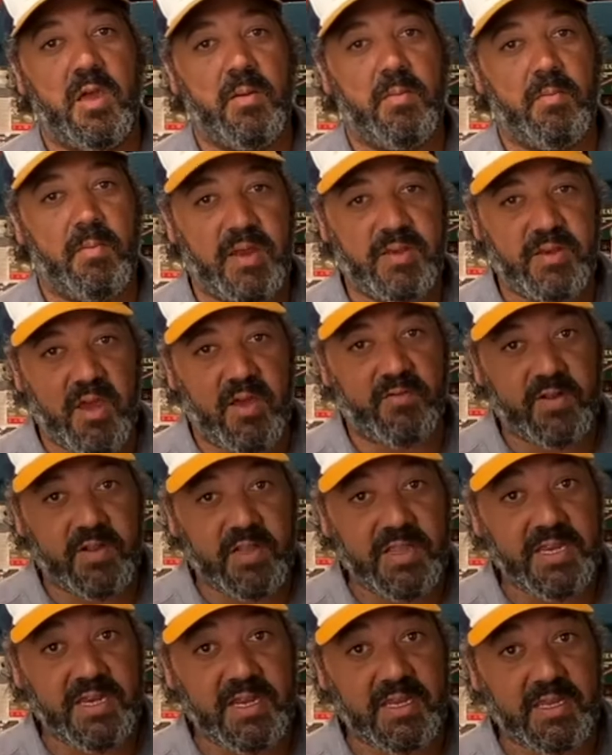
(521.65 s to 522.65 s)
my dove
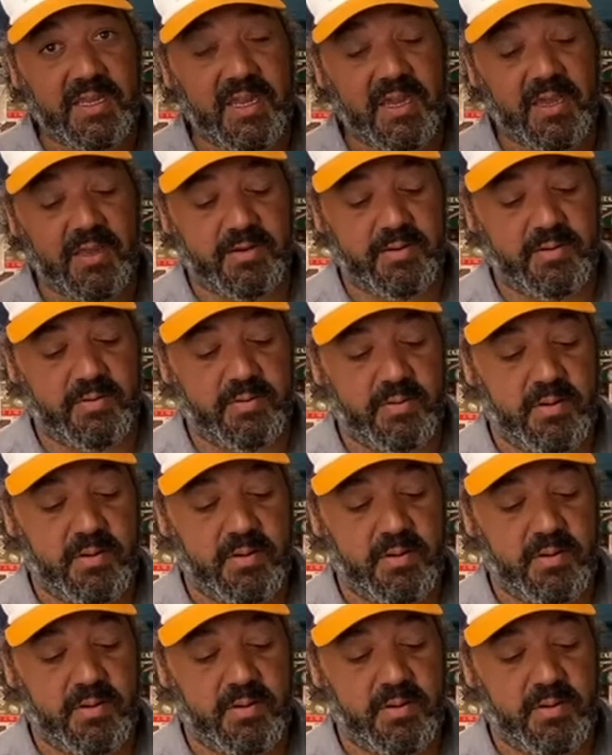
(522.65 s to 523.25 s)
cleaning kit.